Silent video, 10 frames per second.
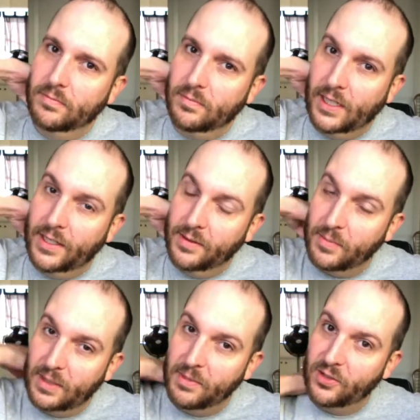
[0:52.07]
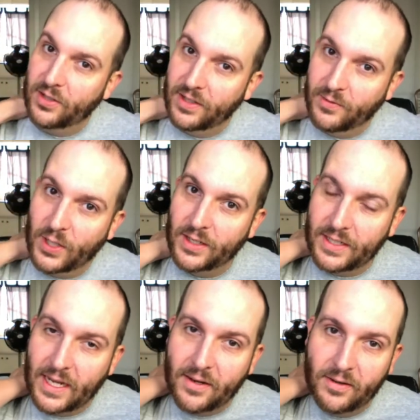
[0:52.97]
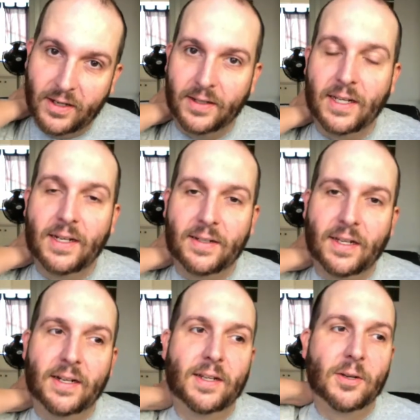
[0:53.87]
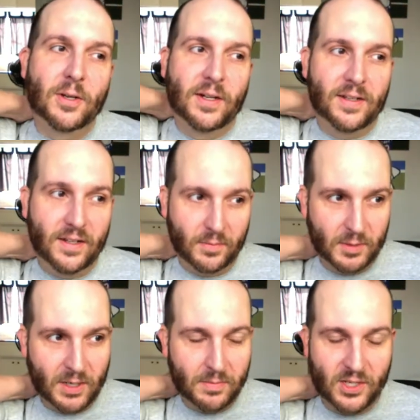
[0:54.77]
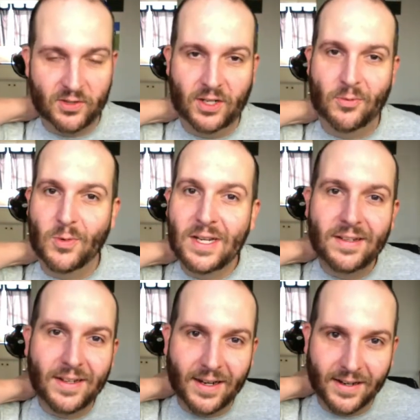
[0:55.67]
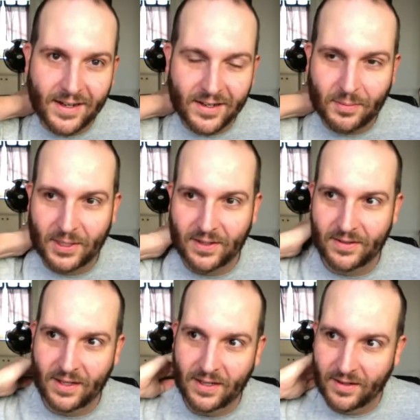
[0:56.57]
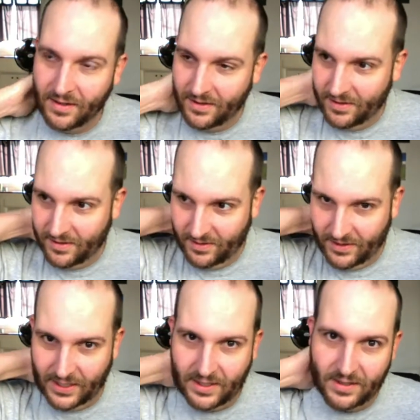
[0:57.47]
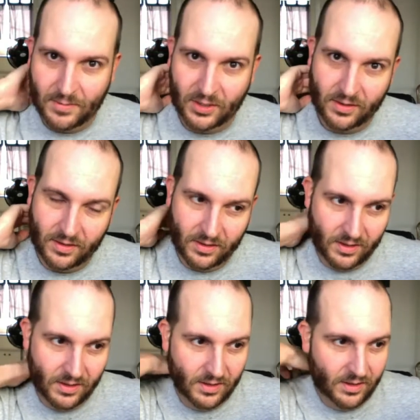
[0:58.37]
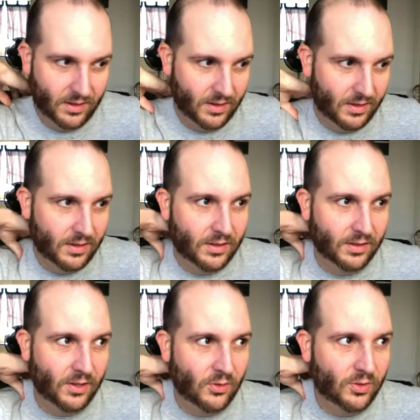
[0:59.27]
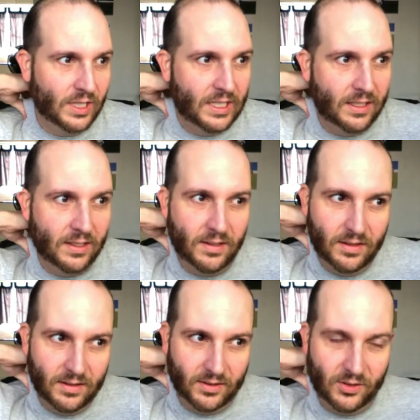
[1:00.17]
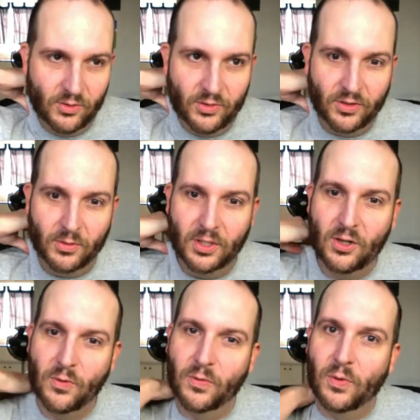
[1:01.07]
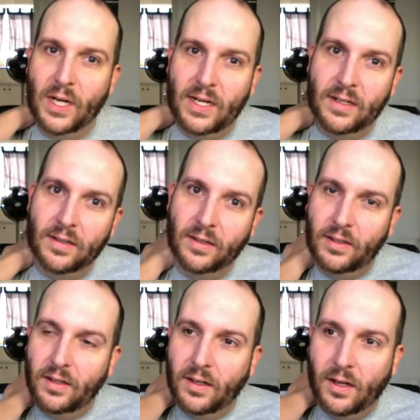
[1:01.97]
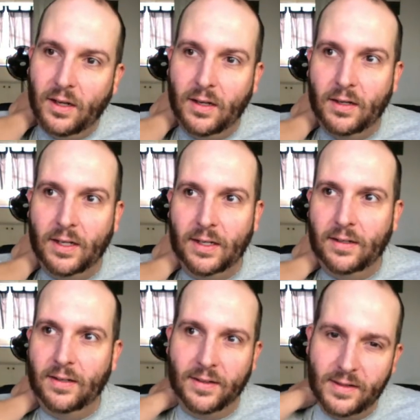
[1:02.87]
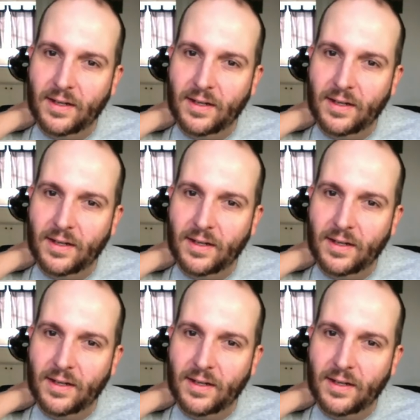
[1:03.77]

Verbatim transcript: I get my meals delivered on Saturday. They decided they were going to send me my meals on Wednesday, I guess, because they think that I'm a lonely loser with no friends uh, and doesn't